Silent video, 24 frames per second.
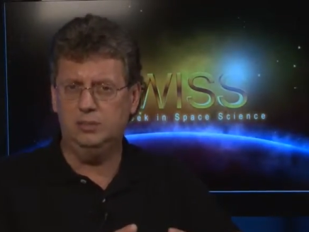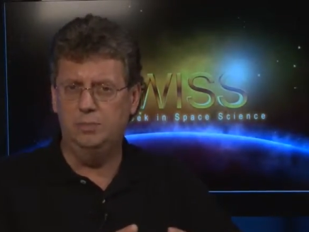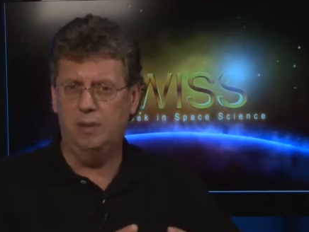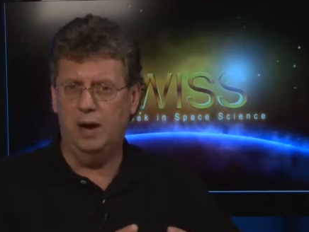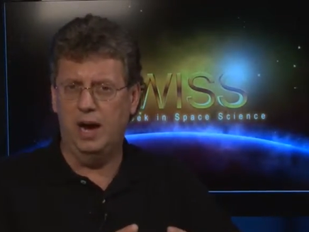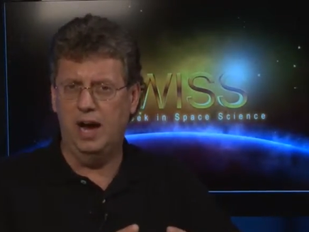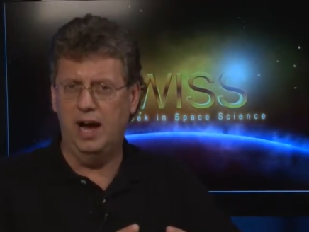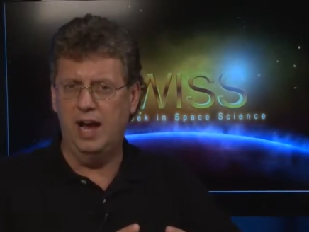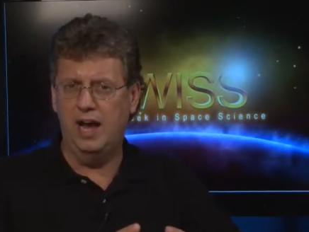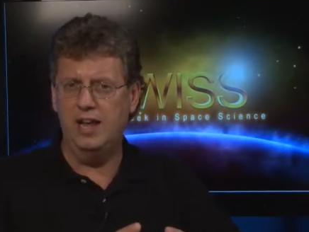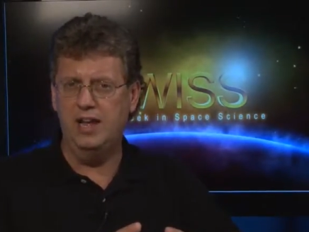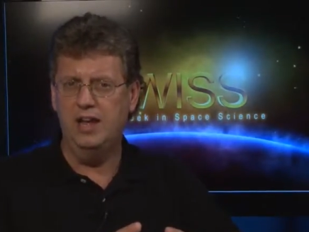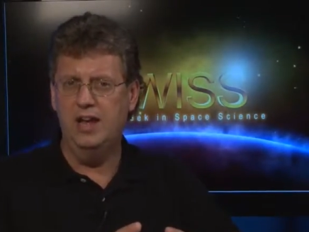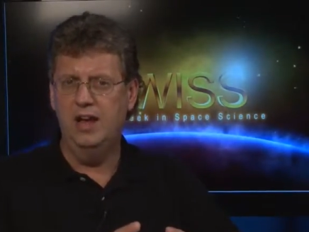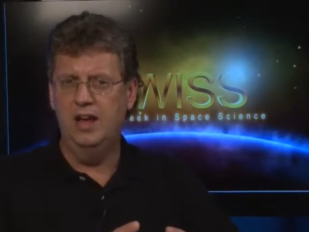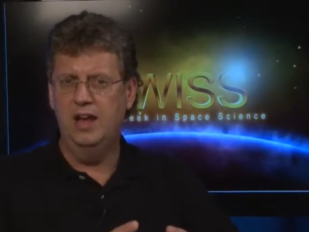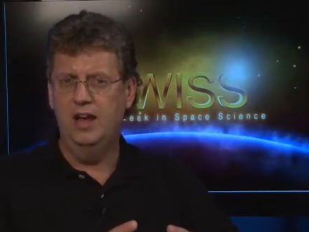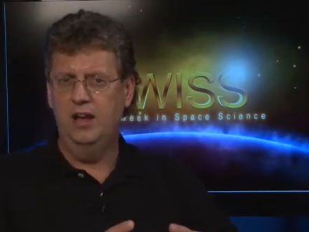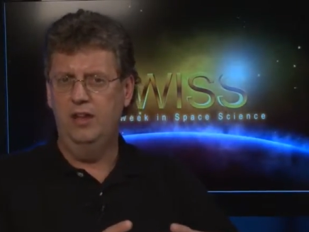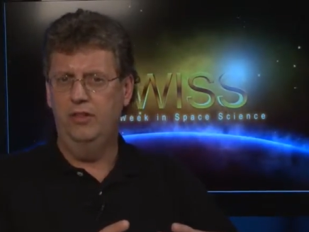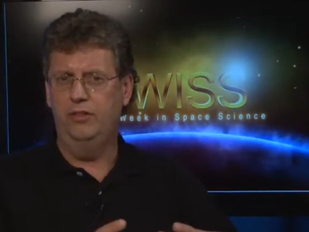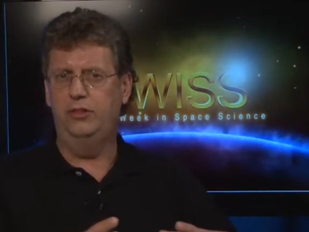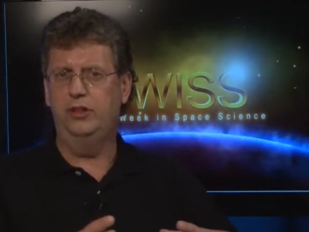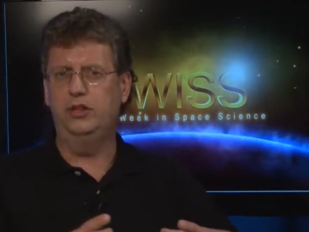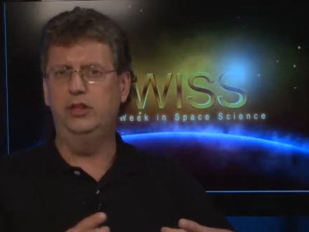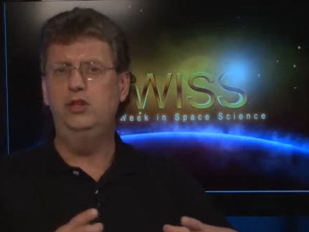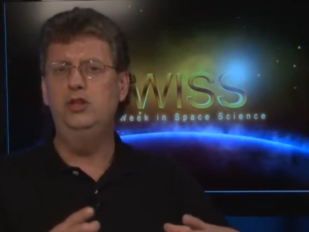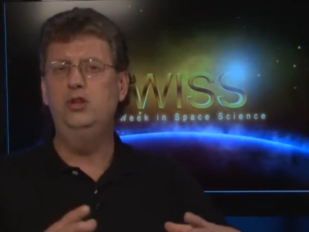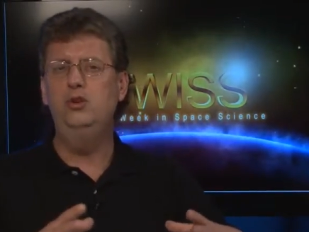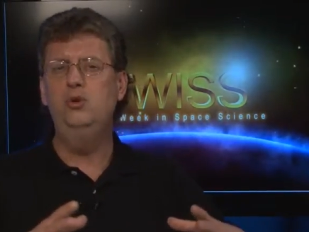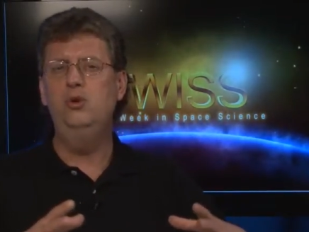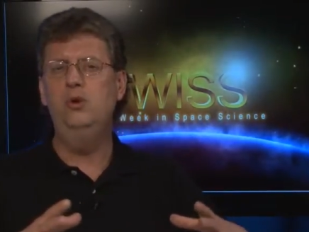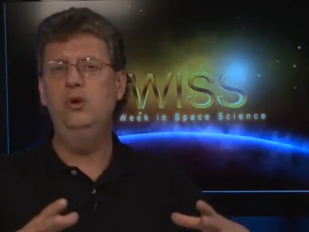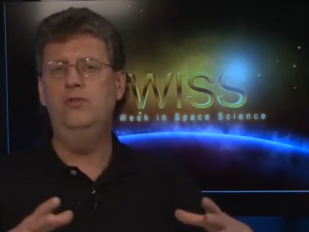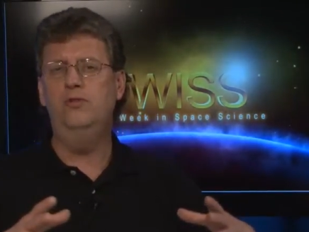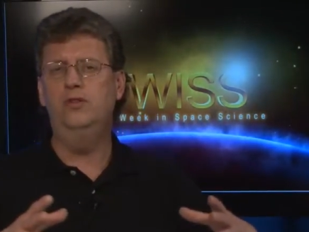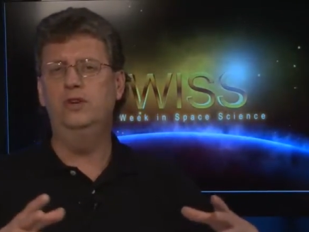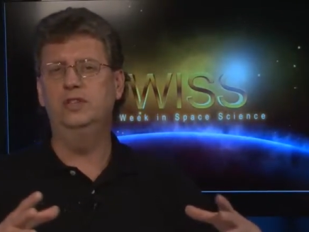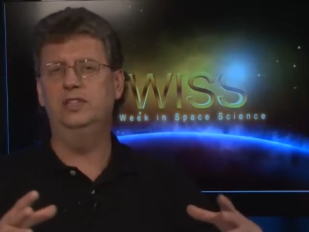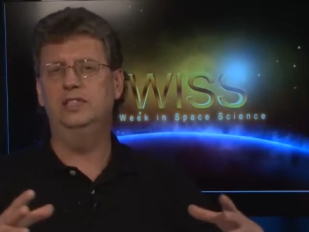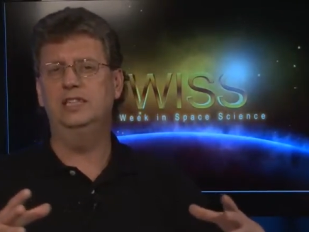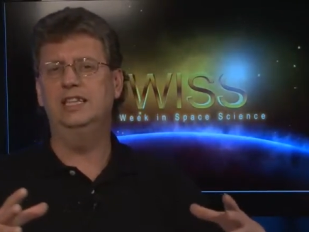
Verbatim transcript: by the universe